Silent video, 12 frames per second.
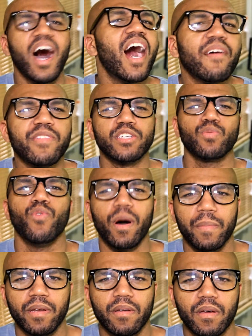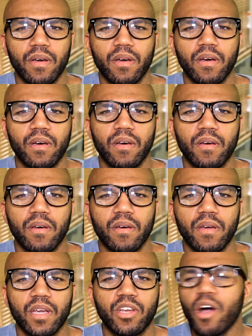of this woman.
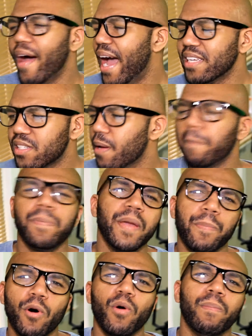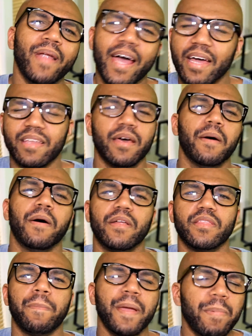You know, as the people
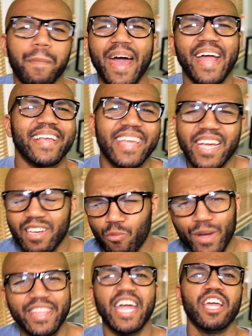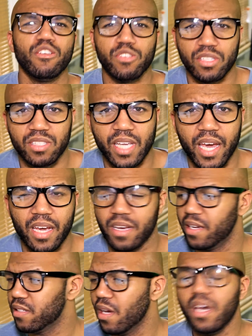back then, what they used to say
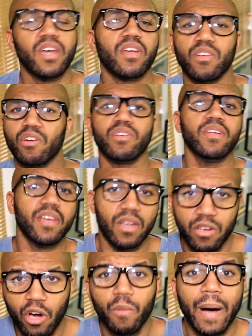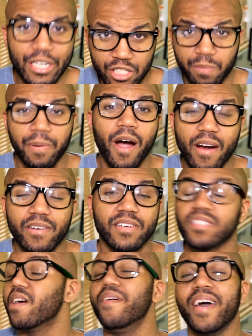is, you know, you need to know about your partner. So